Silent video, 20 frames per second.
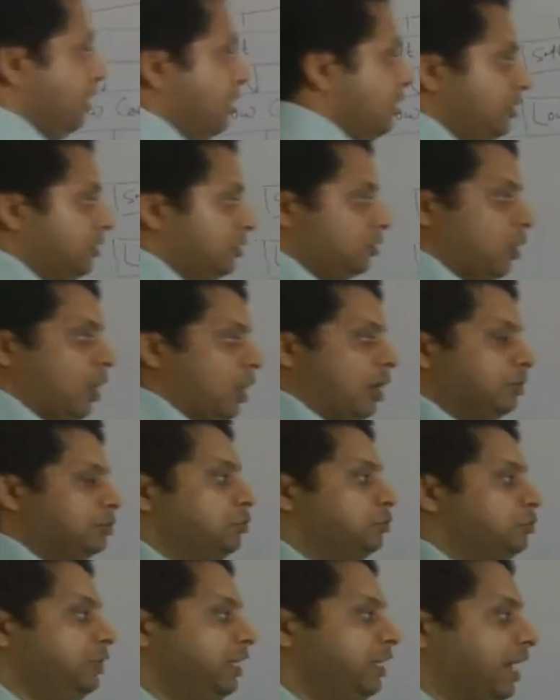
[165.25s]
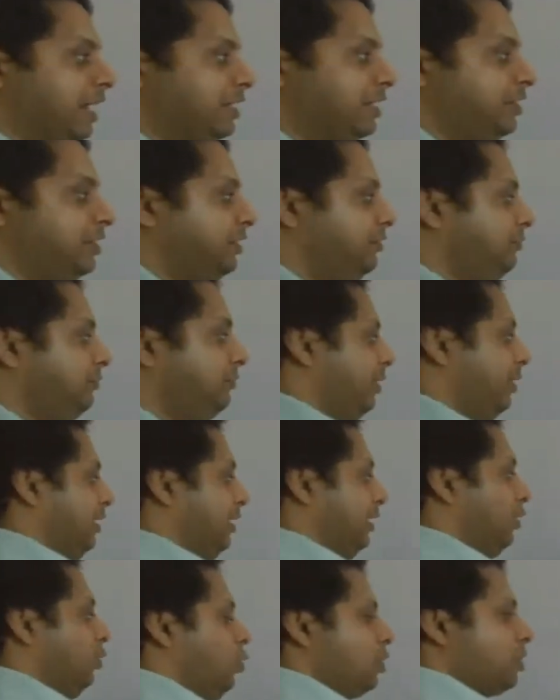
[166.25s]
So how do we achieve
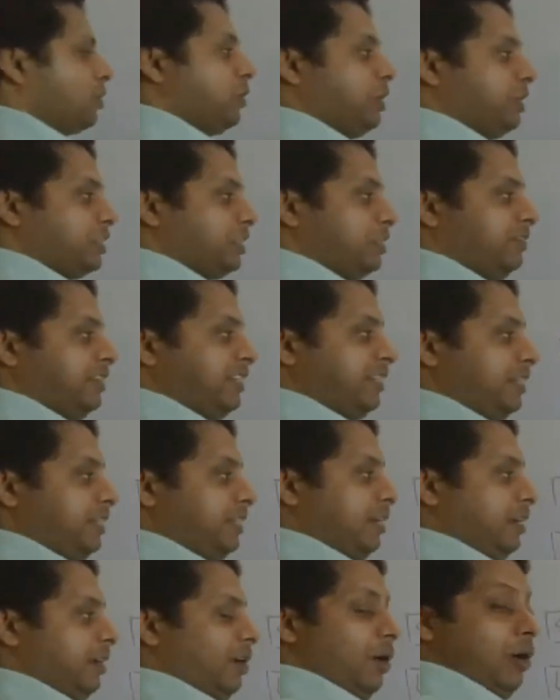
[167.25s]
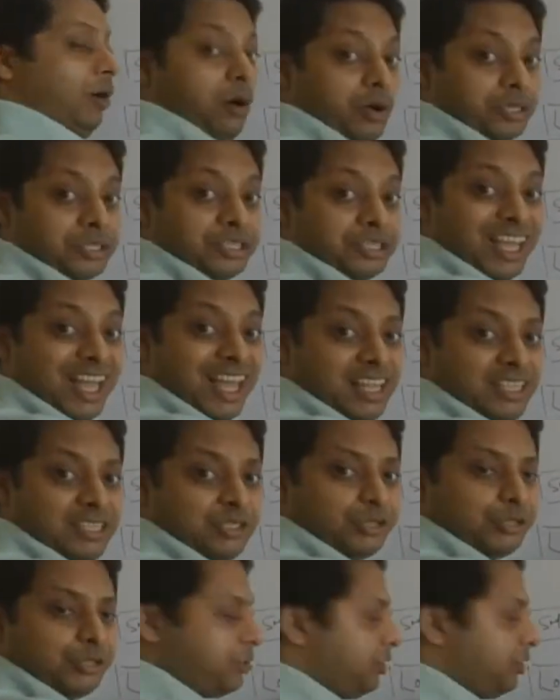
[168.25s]
low coercivity or
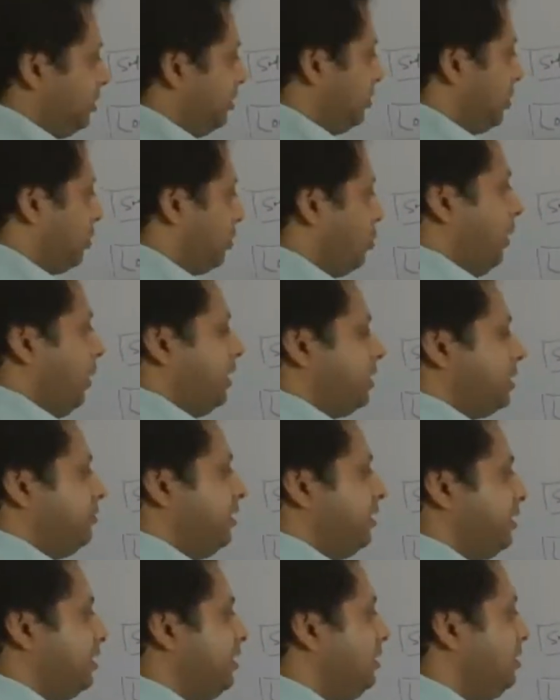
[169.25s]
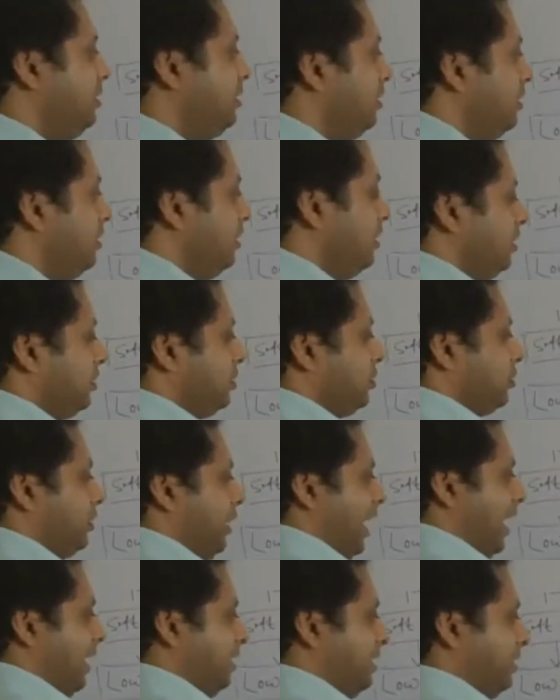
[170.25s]
change the coercivity? So
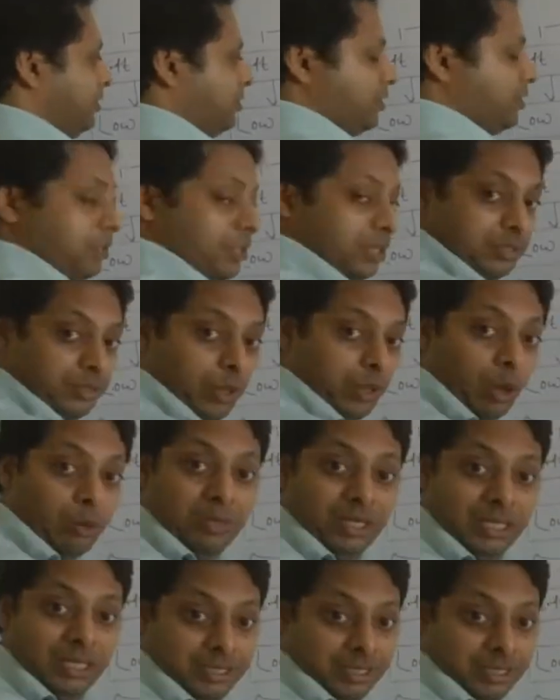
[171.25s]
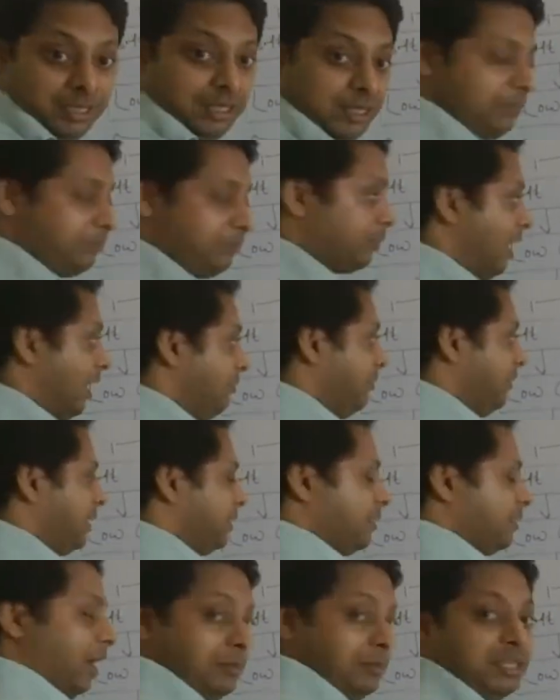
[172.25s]
that is normally, I
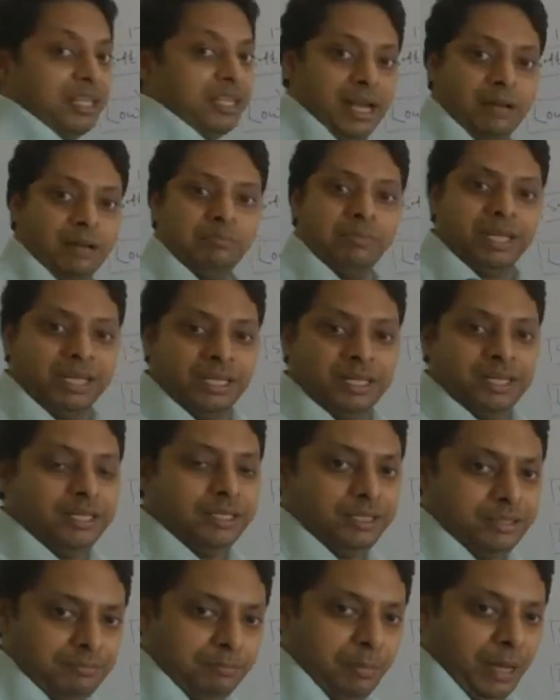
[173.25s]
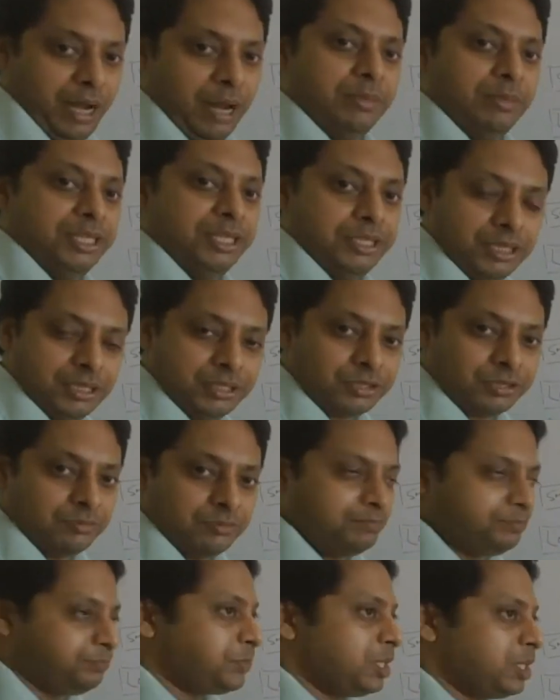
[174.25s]
mean, there are many parameters
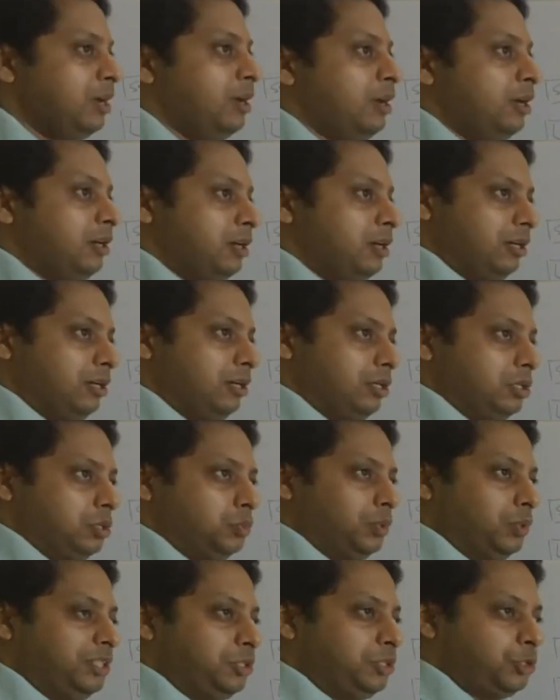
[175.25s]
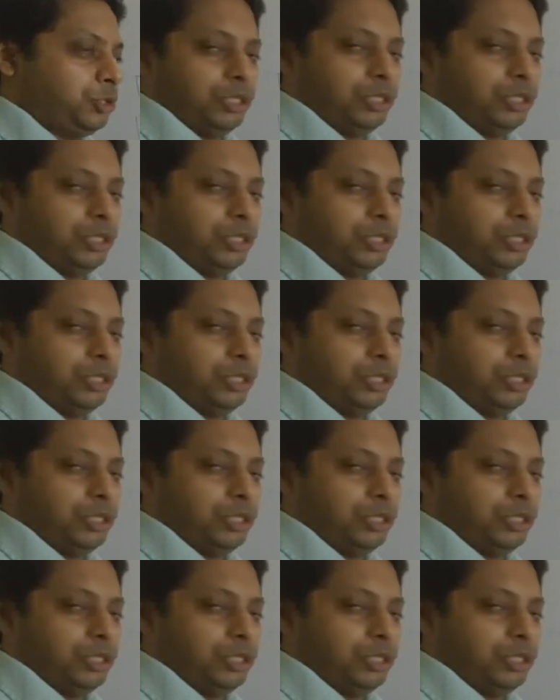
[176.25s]
which